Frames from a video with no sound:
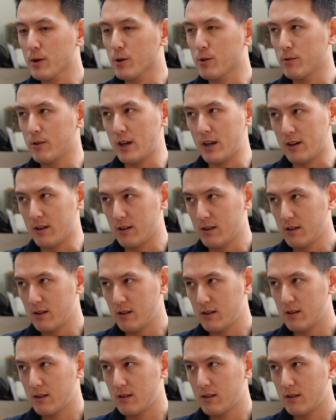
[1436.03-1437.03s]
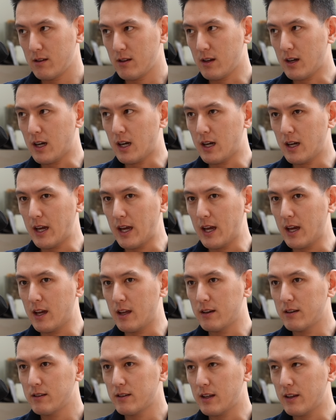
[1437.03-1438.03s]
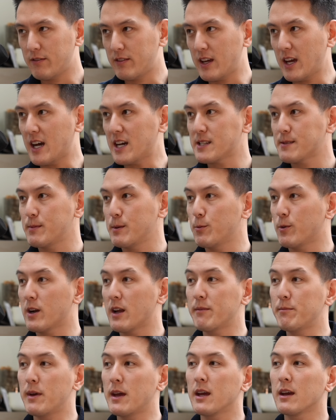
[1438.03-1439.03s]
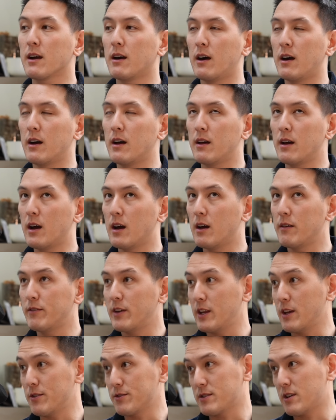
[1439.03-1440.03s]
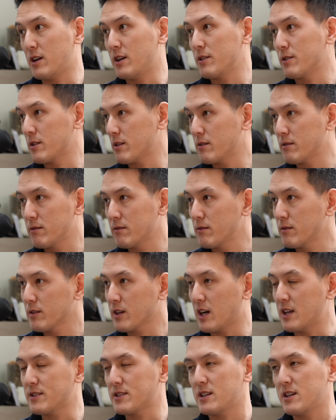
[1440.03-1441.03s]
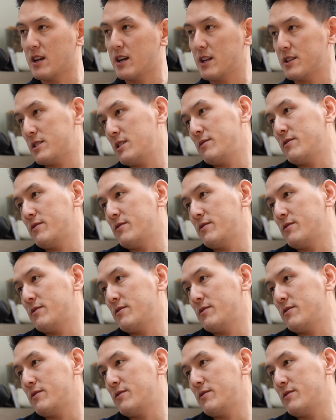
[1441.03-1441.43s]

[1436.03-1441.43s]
creator. And if they ask me what I make on uh, videos on or content on, I say